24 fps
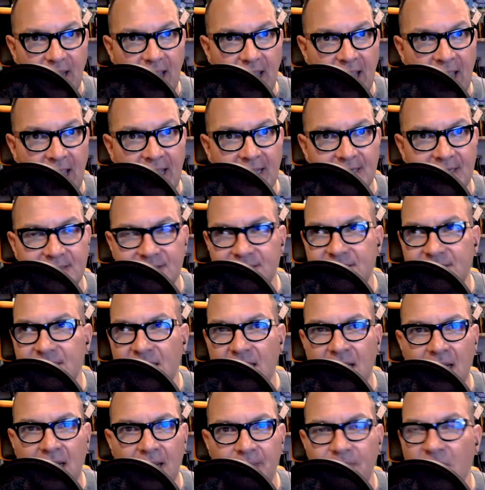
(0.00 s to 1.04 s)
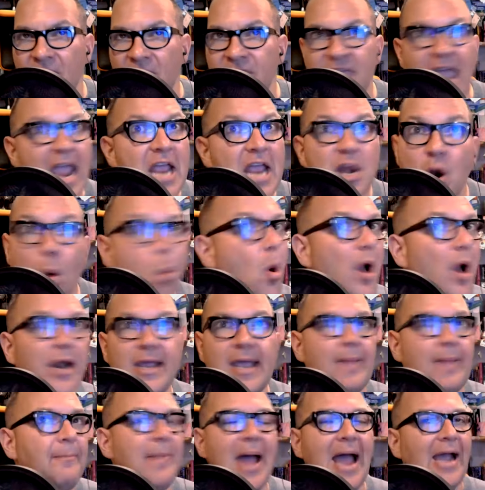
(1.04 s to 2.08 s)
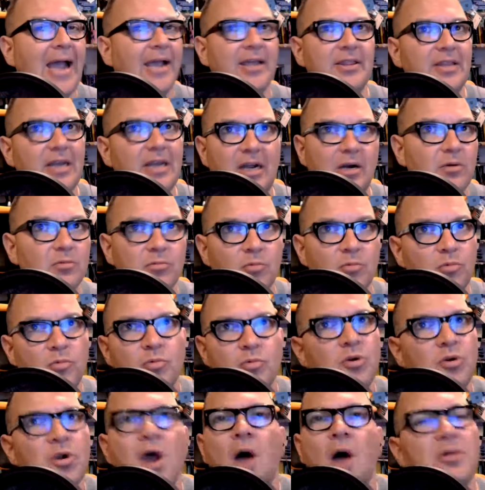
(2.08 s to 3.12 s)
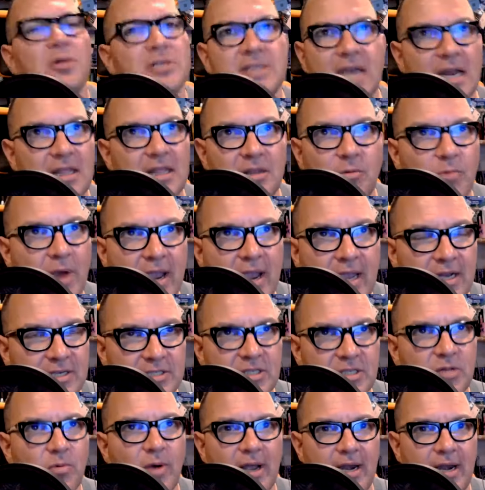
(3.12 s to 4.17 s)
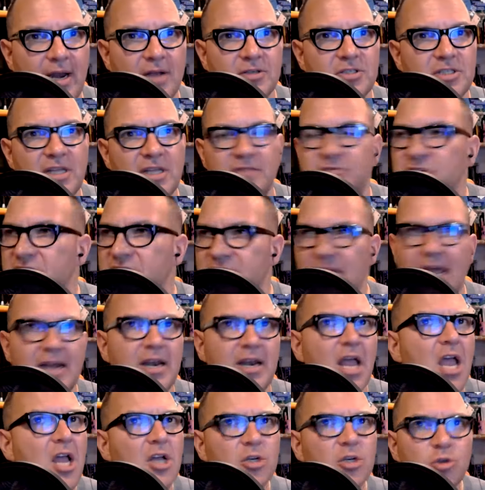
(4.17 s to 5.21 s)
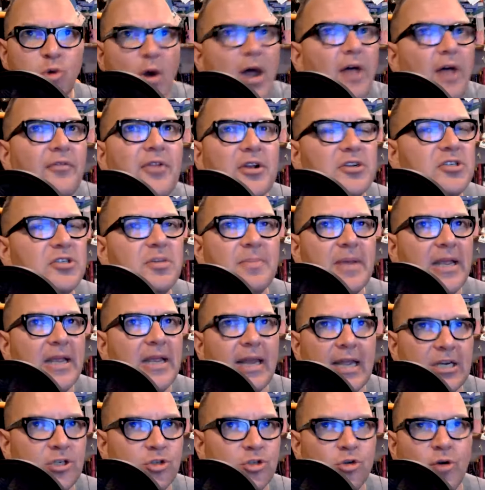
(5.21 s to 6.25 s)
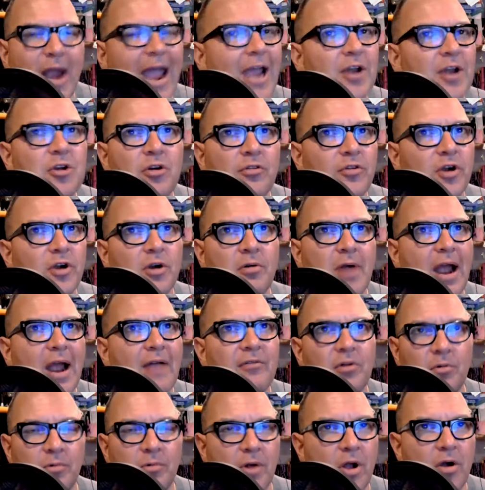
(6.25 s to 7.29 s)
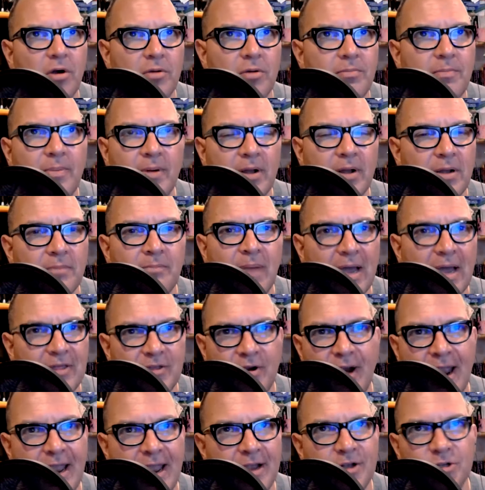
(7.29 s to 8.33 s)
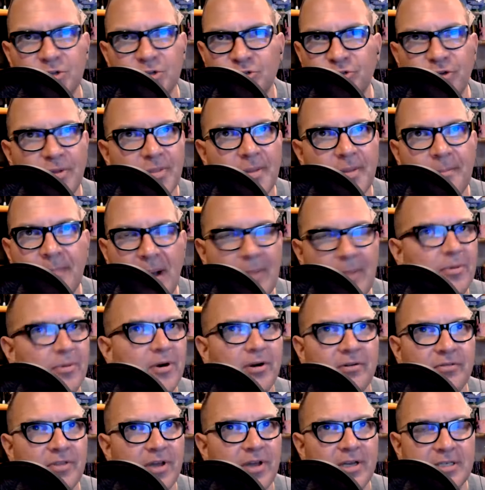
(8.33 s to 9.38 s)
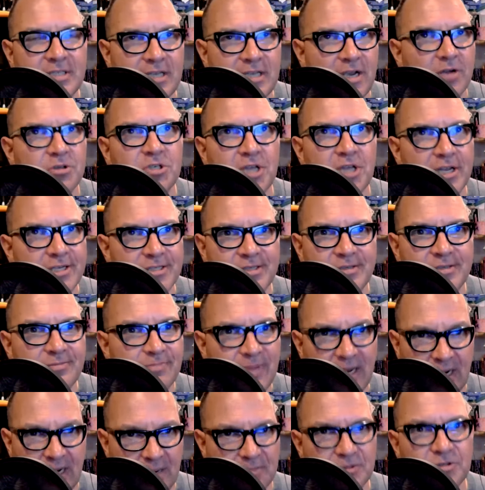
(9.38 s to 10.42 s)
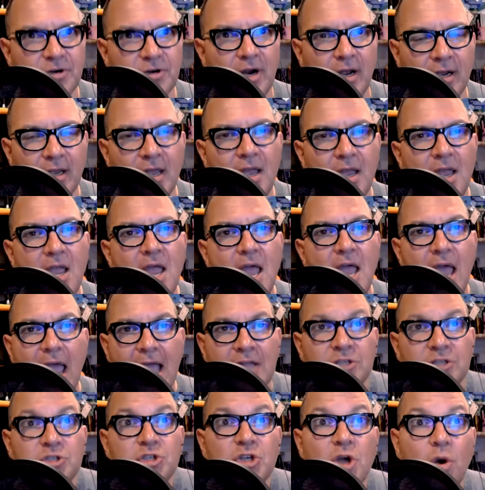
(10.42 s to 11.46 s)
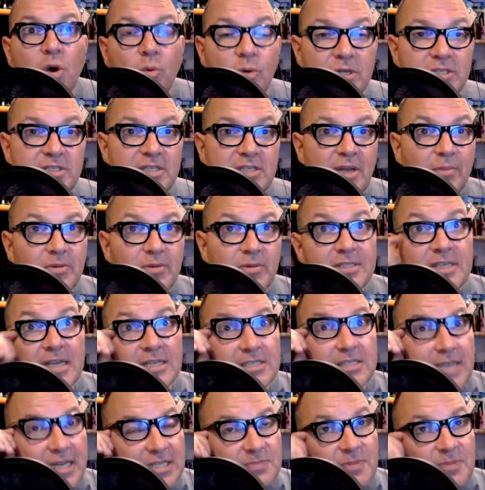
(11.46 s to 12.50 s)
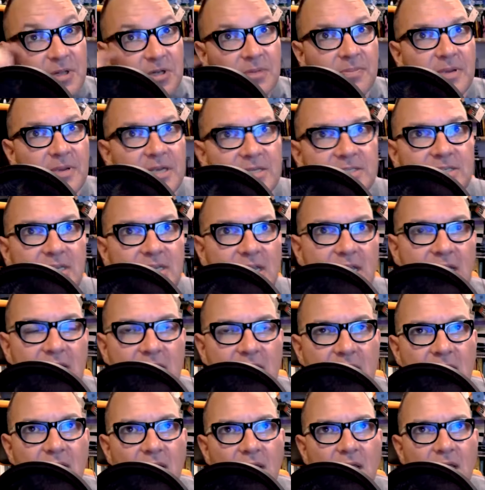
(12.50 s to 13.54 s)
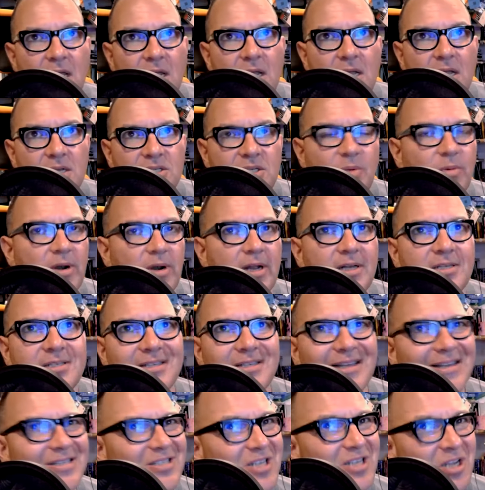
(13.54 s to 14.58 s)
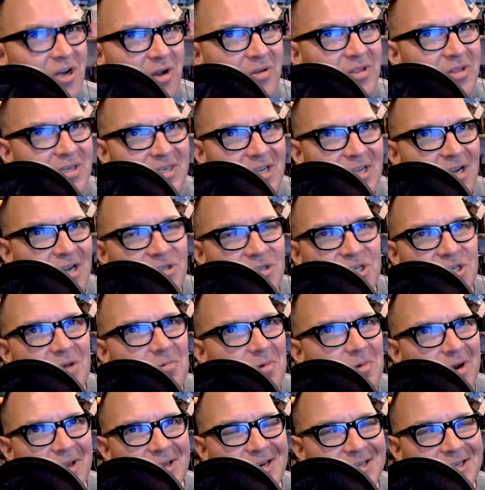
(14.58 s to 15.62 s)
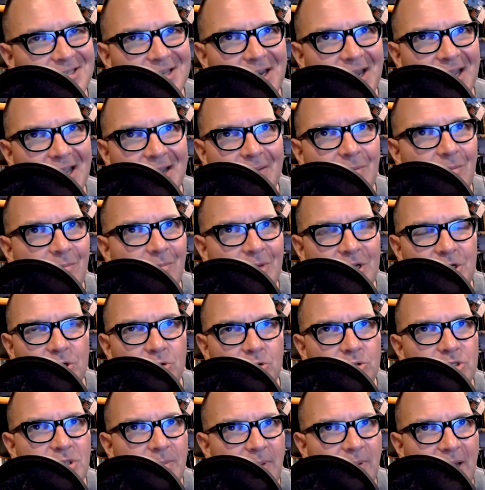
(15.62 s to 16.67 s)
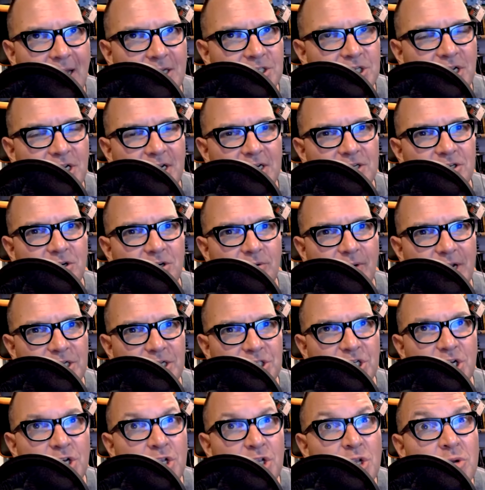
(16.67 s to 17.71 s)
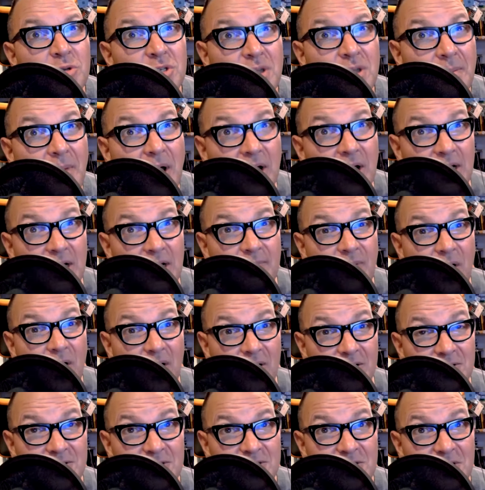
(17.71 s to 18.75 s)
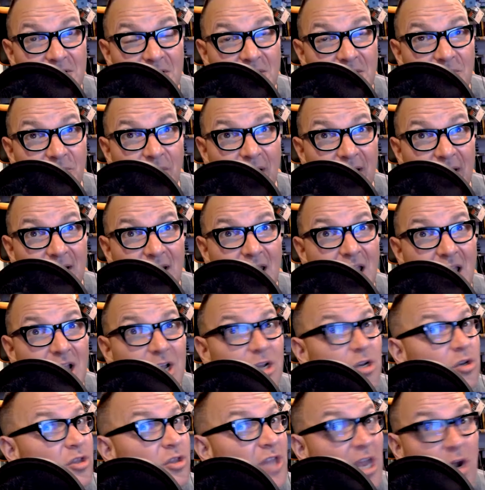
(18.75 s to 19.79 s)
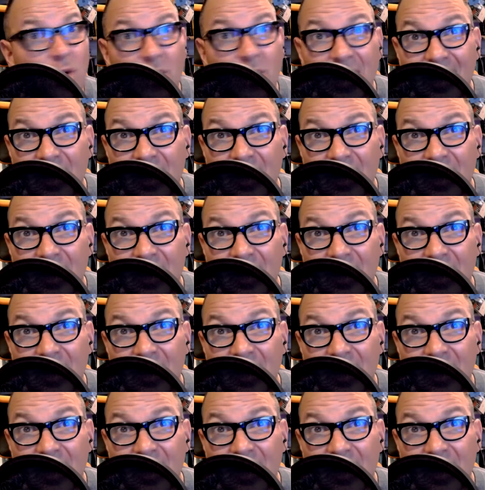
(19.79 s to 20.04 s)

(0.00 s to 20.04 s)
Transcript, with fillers: right. And um, they don't want to get back in there. Notwithstanding that Reagan is in the White House, they've just had 12 years of being like dragged over no, gravel road uh, by their ankles from the bumper of the DOJ's pickup truck. Yeah. And so when someone says, let's build a PC, someone else says, you know, the DOJ really doesn't like it when we do supply chain integration, use commodity parts, right? They don't yeah.